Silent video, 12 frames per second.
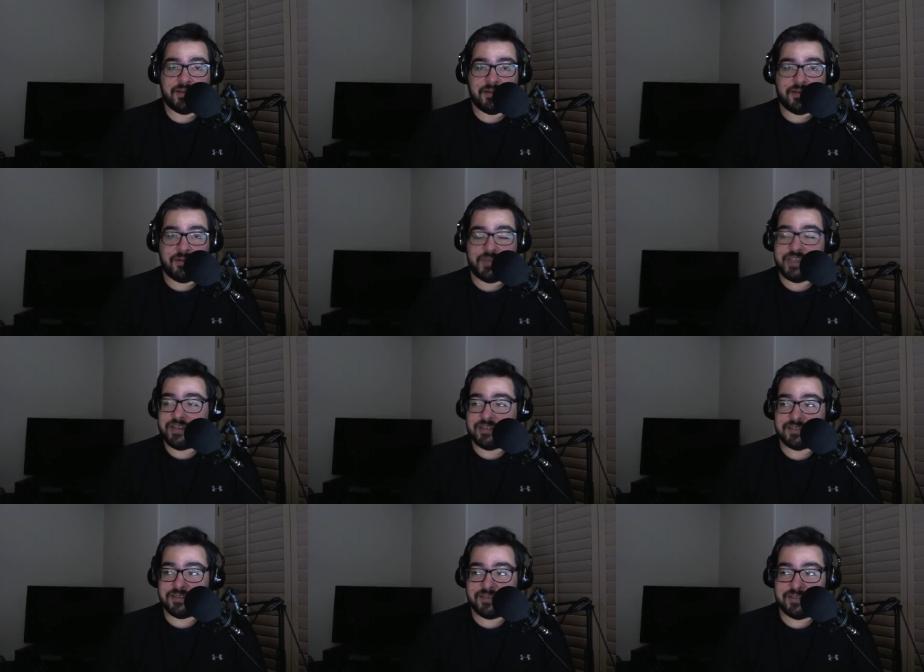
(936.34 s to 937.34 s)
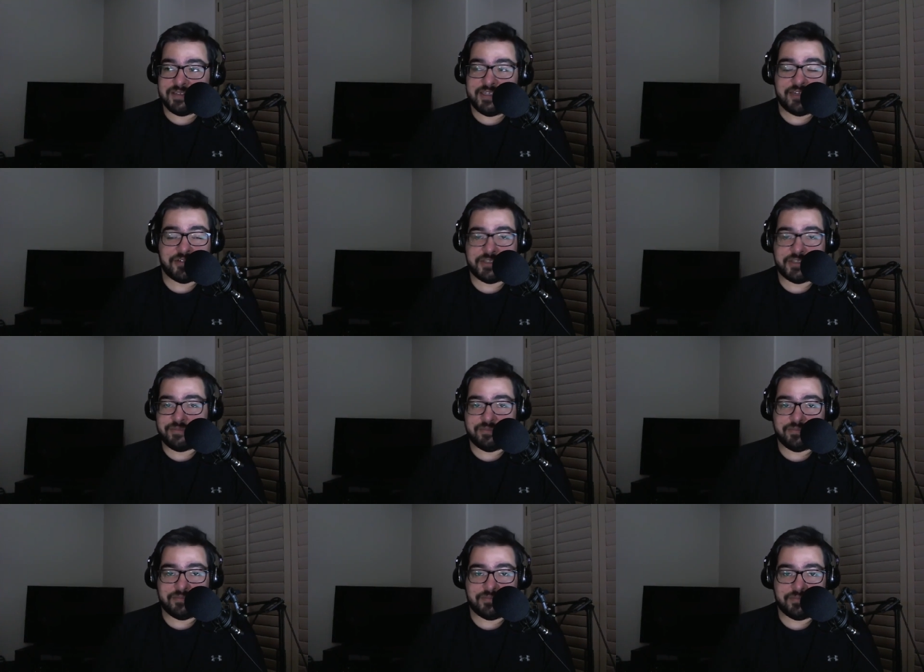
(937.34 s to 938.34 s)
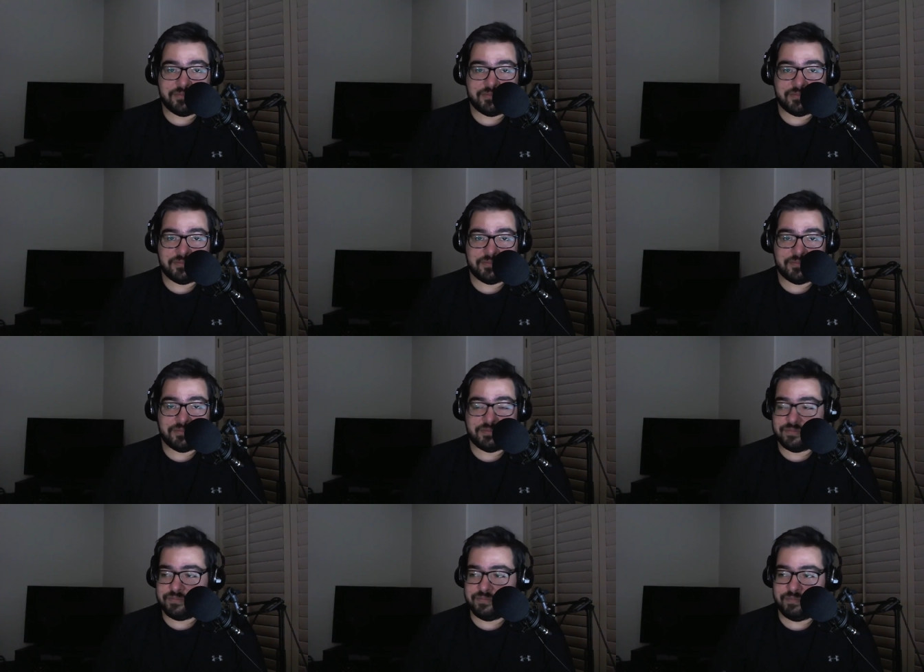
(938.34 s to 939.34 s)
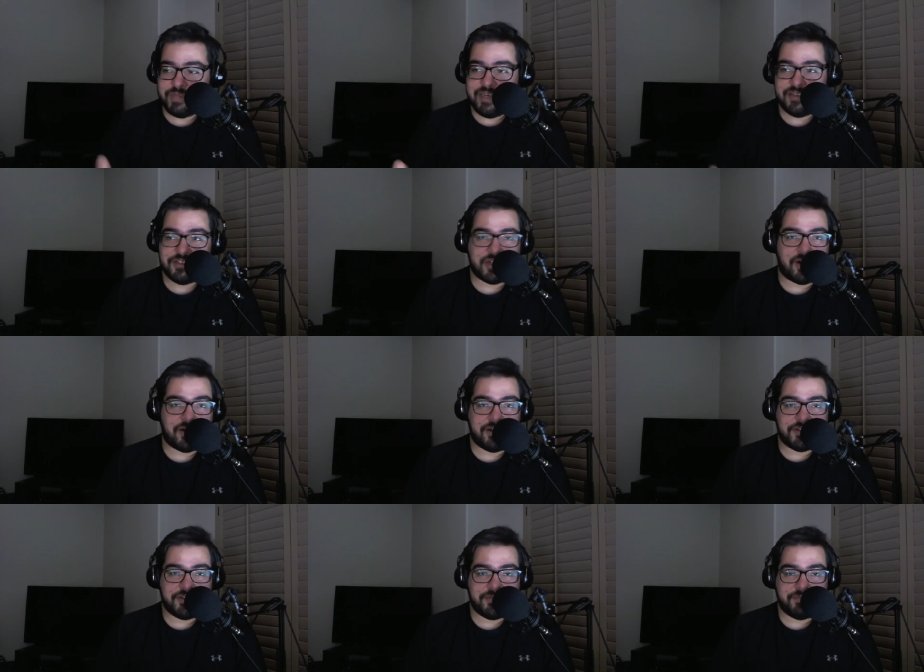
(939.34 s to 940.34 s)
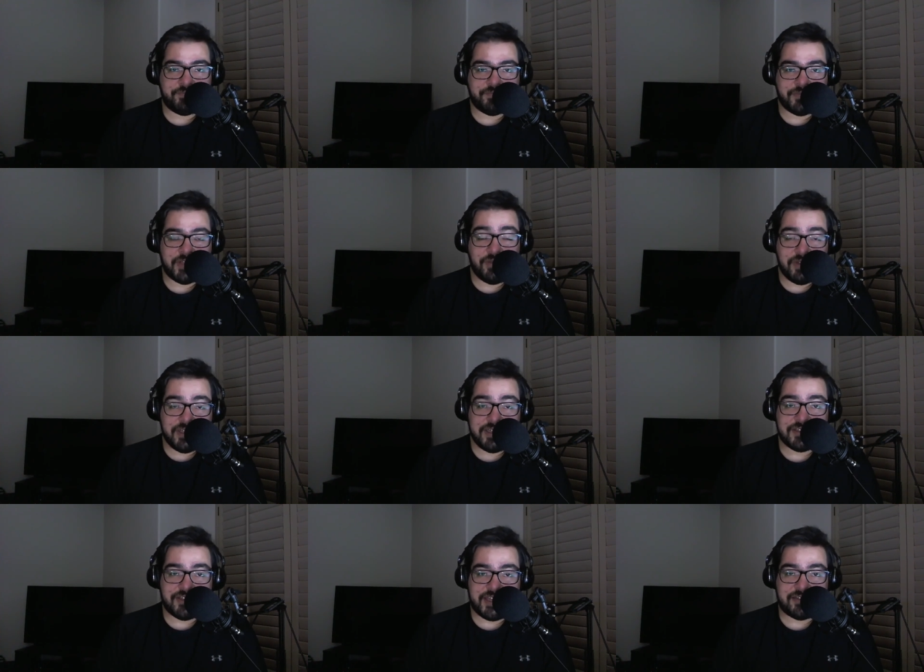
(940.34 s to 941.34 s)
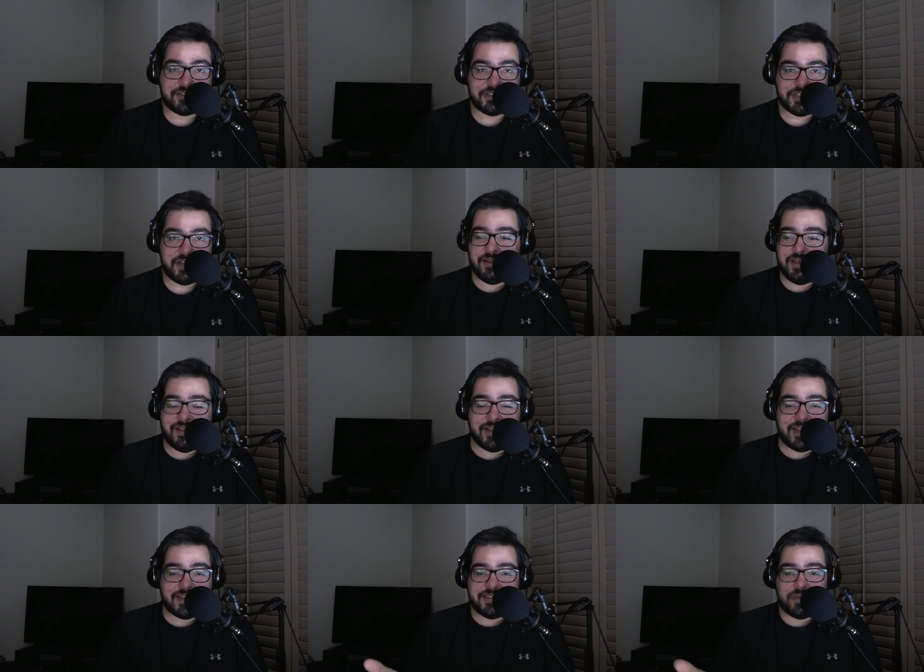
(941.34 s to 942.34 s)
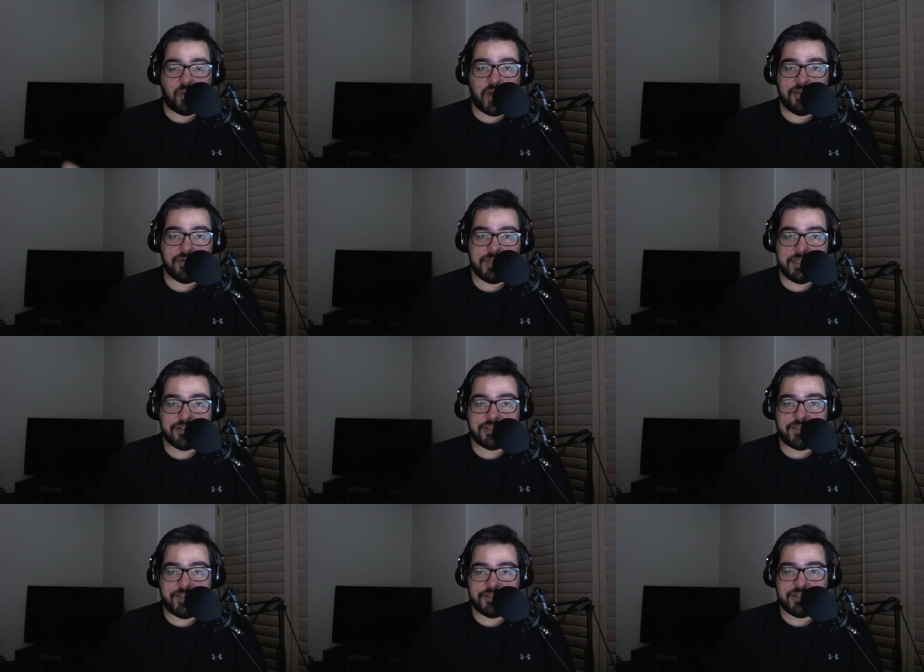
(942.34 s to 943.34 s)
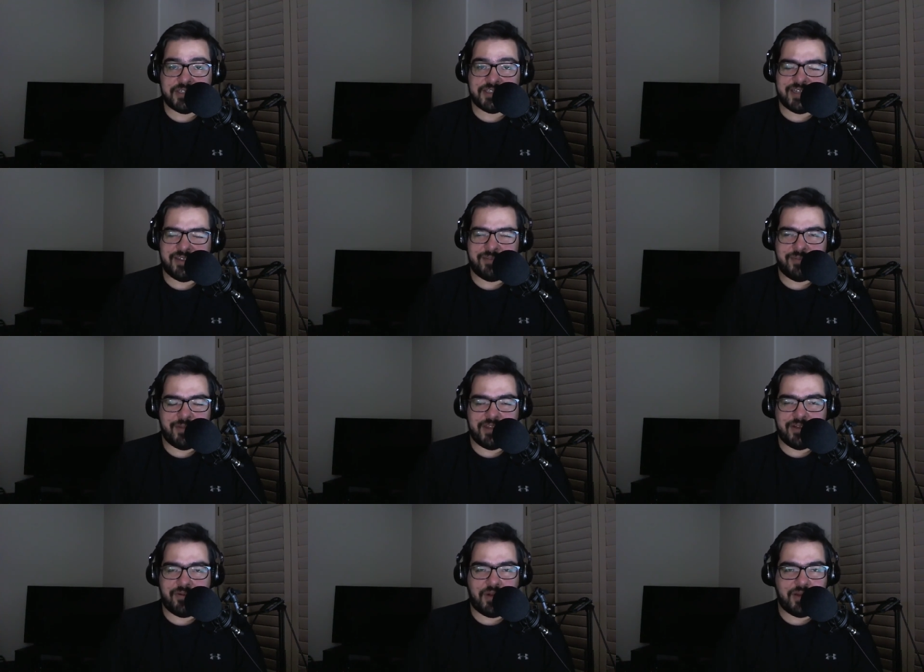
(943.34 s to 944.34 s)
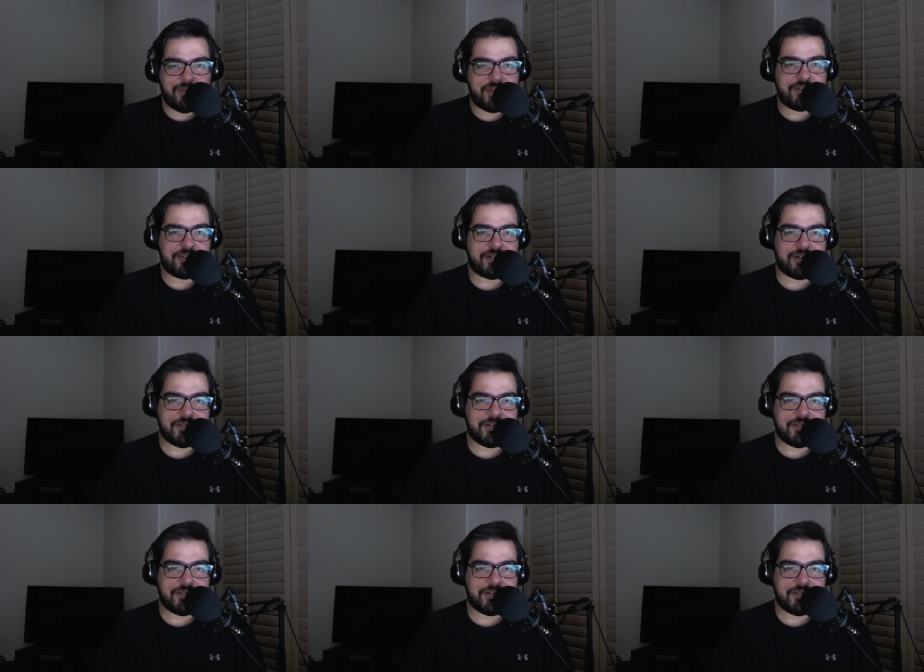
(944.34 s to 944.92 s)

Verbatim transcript: Because leadership, being in charge, it really is a thankless job. Like I said, why do leaders eventually decide that maybe they don't want to be in charge?